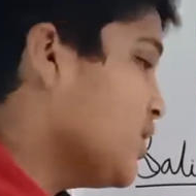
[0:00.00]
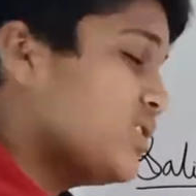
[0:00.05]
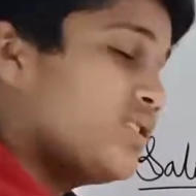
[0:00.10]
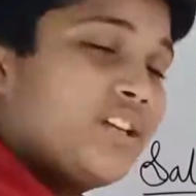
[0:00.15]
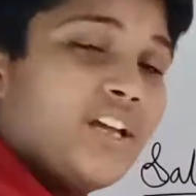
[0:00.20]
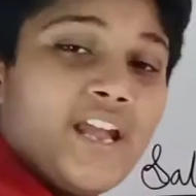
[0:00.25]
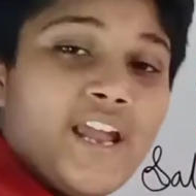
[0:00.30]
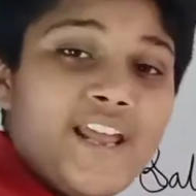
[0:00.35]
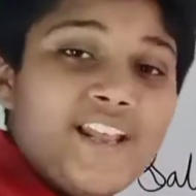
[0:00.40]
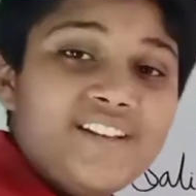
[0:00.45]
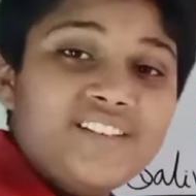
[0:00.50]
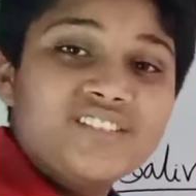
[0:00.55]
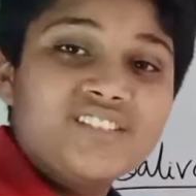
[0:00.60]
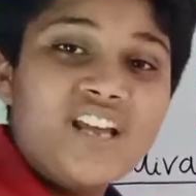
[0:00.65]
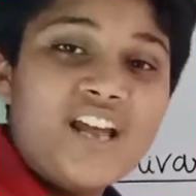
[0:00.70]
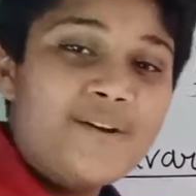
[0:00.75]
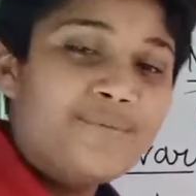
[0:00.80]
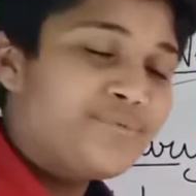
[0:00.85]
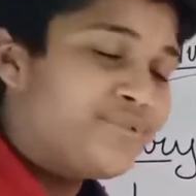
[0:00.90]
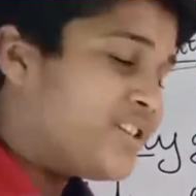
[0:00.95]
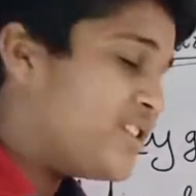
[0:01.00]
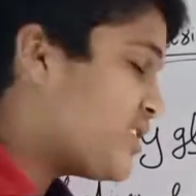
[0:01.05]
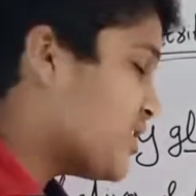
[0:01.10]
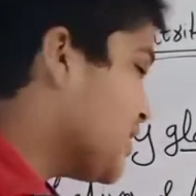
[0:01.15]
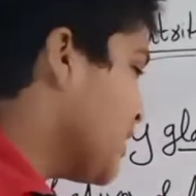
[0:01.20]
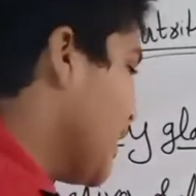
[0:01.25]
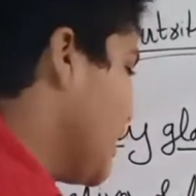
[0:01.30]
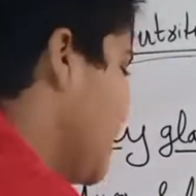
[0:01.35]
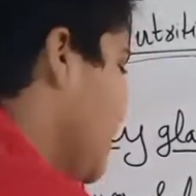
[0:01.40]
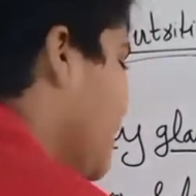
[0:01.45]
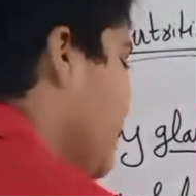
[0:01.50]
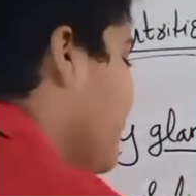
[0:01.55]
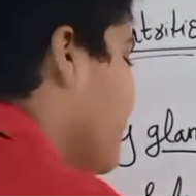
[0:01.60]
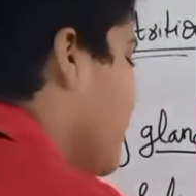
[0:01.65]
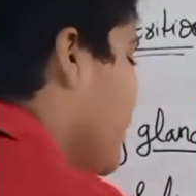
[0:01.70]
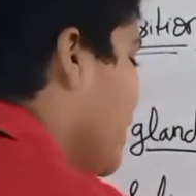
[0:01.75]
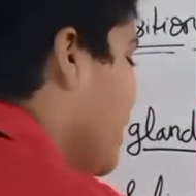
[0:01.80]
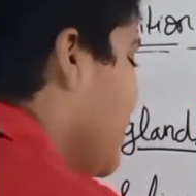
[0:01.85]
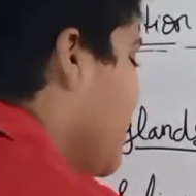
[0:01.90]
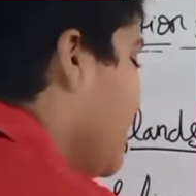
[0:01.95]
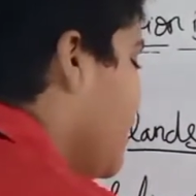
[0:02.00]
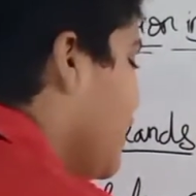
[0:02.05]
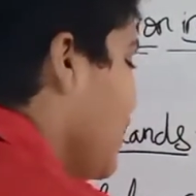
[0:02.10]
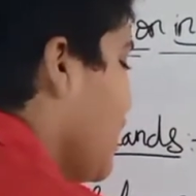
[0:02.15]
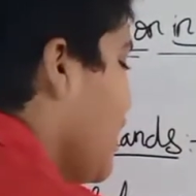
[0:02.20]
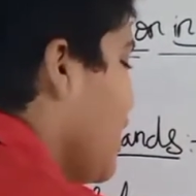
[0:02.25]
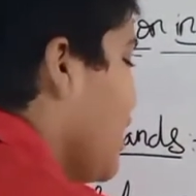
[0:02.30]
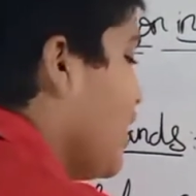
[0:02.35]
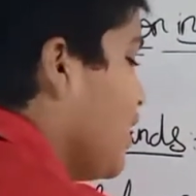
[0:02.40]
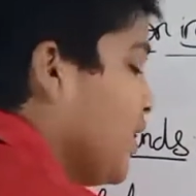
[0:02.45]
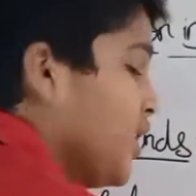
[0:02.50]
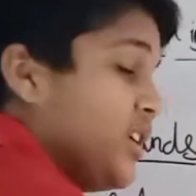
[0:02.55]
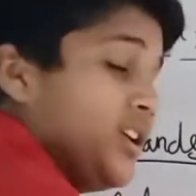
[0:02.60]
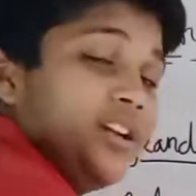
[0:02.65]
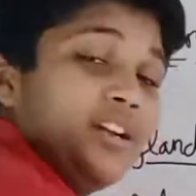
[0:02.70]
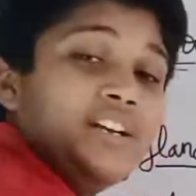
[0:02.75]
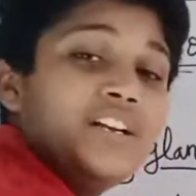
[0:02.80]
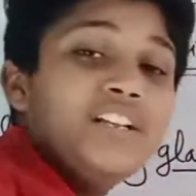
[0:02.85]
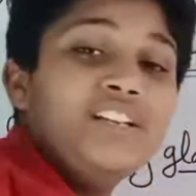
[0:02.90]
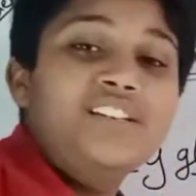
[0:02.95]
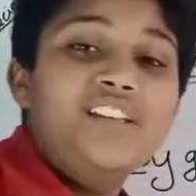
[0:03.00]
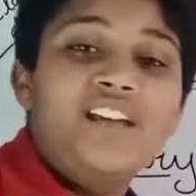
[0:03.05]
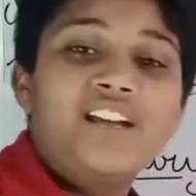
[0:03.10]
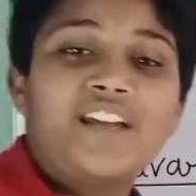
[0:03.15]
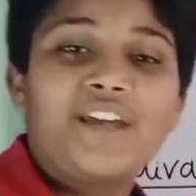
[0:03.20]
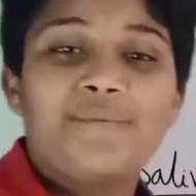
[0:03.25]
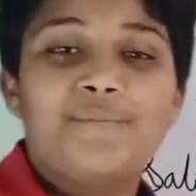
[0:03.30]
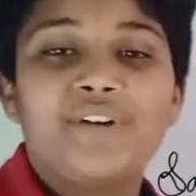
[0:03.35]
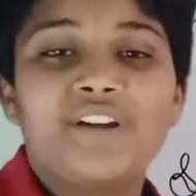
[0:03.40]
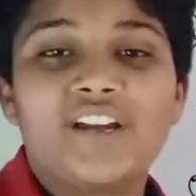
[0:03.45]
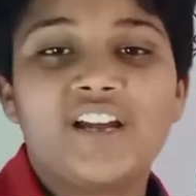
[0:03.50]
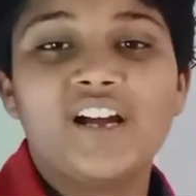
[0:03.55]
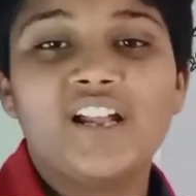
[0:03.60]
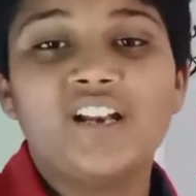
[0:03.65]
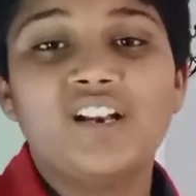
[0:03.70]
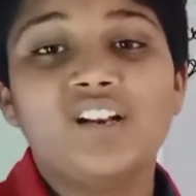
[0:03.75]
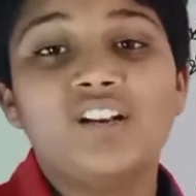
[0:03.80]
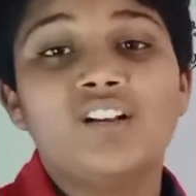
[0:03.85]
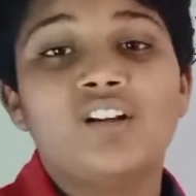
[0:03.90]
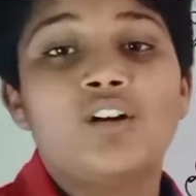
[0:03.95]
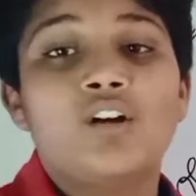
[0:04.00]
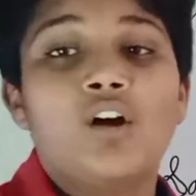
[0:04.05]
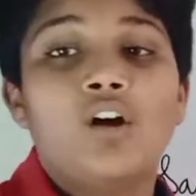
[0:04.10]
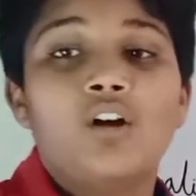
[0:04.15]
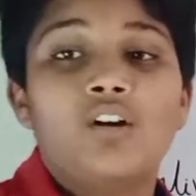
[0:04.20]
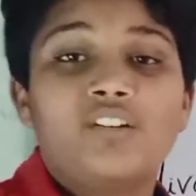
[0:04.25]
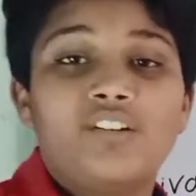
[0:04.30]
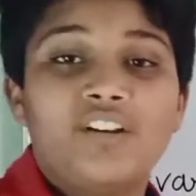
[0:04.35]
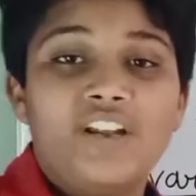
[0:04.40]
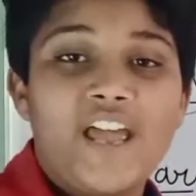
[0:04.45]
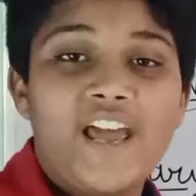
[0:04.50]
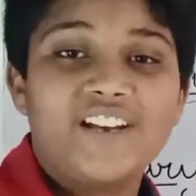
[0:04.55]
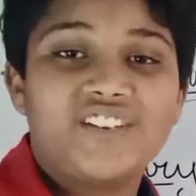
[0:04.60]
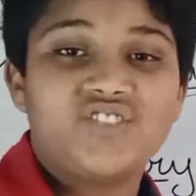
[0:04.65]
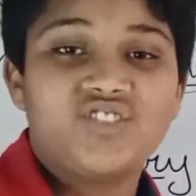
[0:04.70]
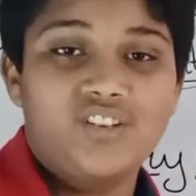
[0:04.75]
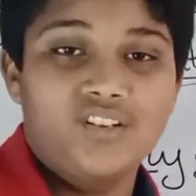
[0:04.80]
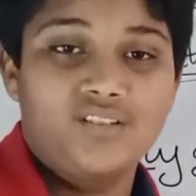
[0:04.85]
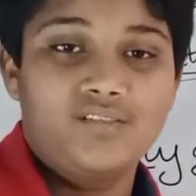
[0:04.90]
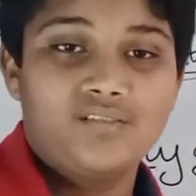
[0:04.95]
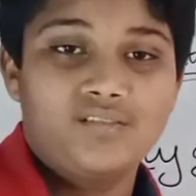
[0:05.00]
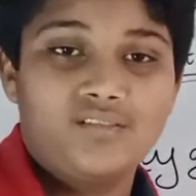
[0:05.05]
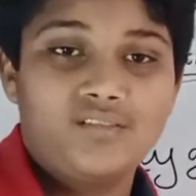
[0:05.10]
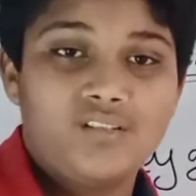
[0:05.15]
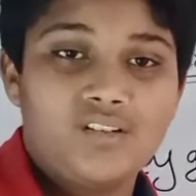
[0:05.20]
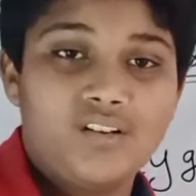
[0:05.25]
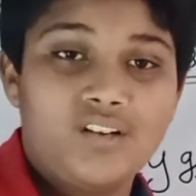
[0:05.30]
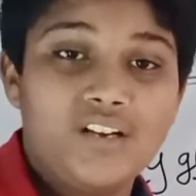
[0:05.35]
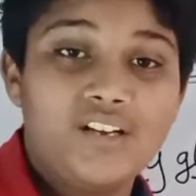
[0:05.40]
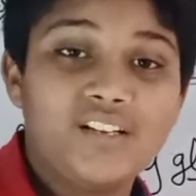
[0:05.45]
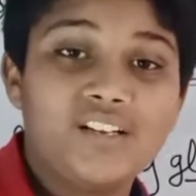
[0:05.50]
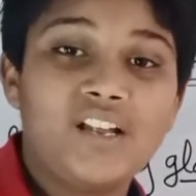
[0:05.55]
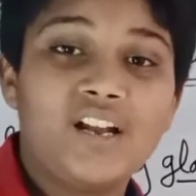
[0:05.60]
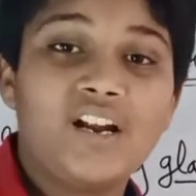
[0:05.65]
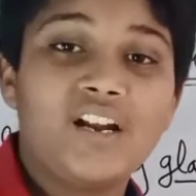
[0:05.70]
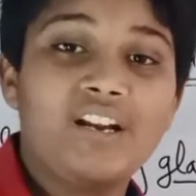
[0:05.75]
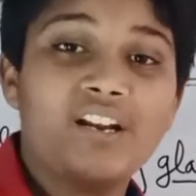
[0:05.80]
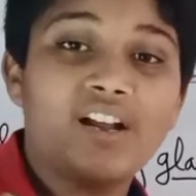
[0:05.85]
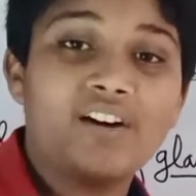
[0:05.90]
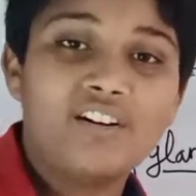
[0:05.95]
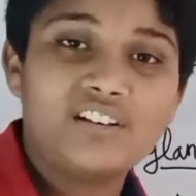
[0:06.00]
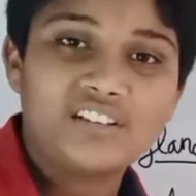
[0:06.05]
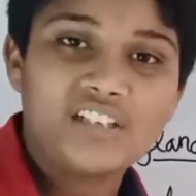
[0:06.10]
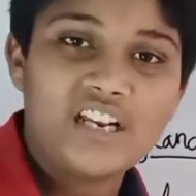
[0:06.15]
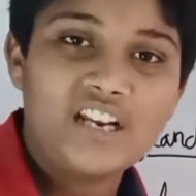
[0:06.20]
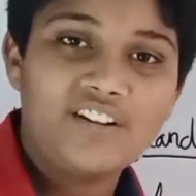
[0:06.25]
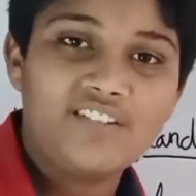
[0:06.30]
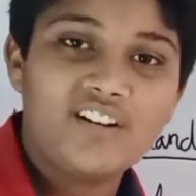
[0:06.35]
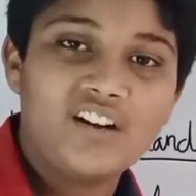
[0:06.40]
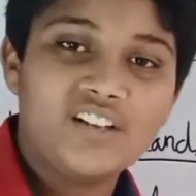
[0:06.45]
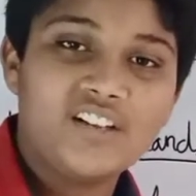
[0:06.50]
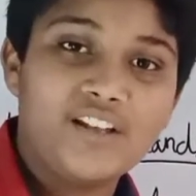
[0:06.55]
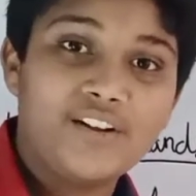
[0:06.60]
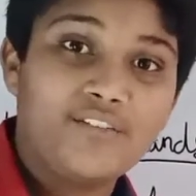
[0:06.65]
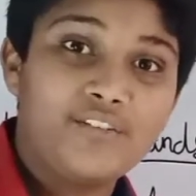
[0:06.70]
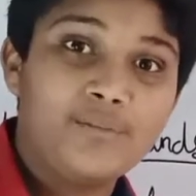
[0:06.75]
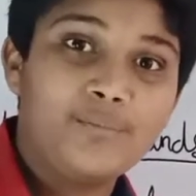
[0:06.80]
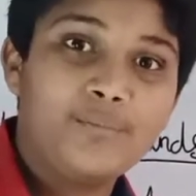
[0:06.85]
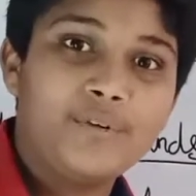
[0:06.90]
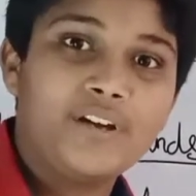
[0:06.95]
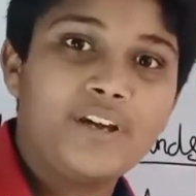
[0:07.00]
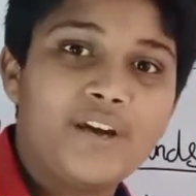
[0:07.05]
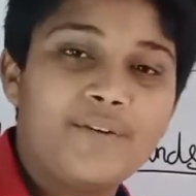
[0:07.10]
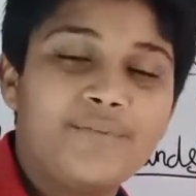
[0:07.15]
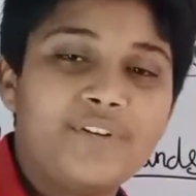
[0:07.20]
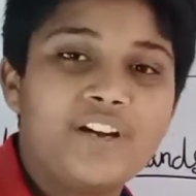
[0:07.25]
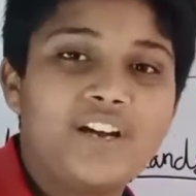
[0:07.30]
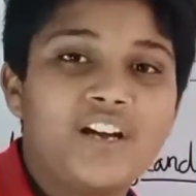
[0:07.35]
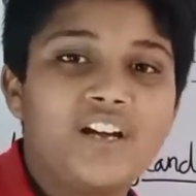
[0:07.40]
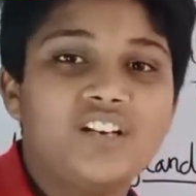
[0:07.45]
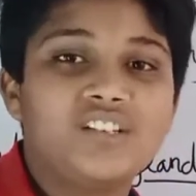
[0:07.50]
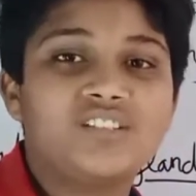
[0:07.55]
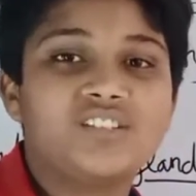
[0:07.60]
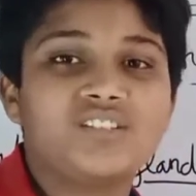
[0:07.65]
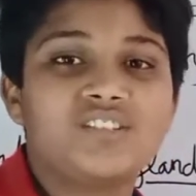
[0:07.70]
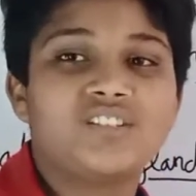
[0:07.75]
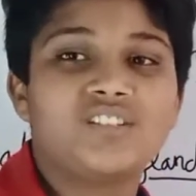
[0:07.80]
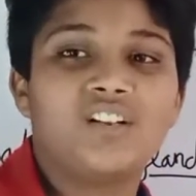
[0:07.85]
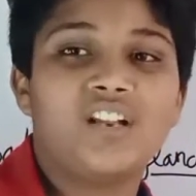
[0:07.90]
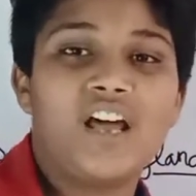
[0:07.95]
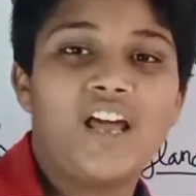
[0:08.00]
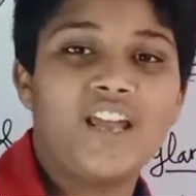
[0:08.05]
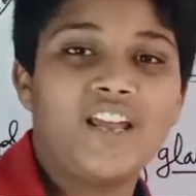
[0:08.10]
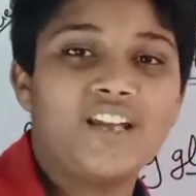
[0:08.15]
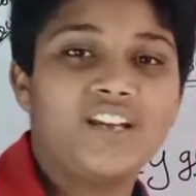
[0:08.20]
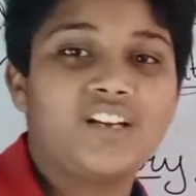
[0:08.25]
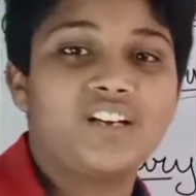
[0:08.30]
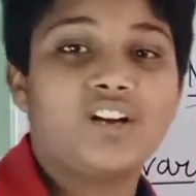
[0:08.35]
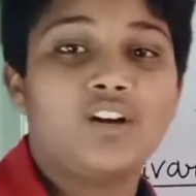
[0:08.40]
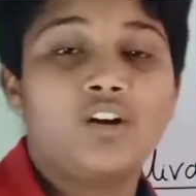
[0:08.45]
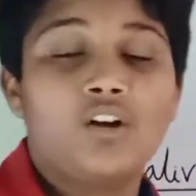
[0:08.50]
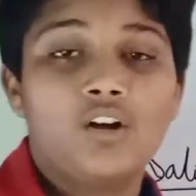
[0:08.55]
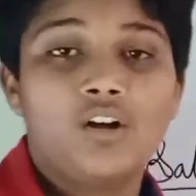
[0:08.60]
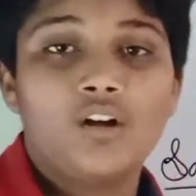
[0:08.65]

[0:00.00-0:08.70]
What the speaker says: The enzymes is nothing but it is a chemical reaction. In our saliva there will be chemicals like